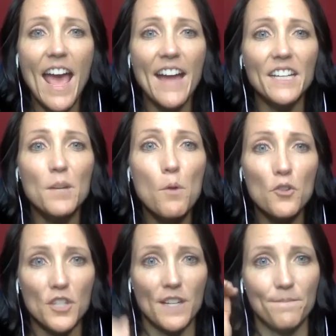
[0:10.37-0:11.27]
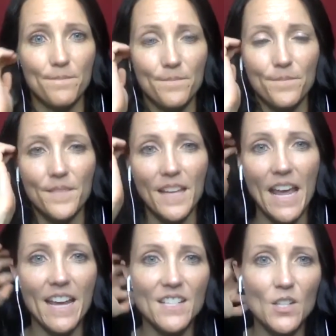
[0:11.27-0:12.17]
and an emotion.
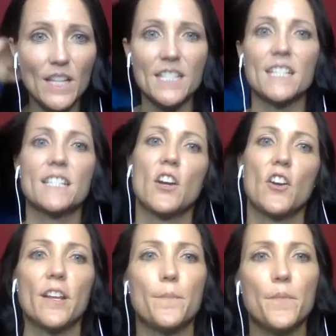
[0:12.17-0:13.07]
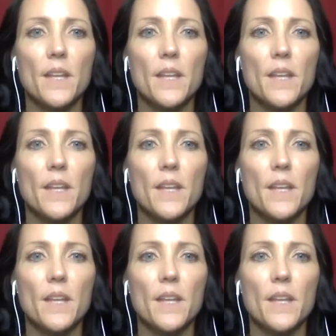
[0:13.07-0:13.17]
Okay, so let's get started.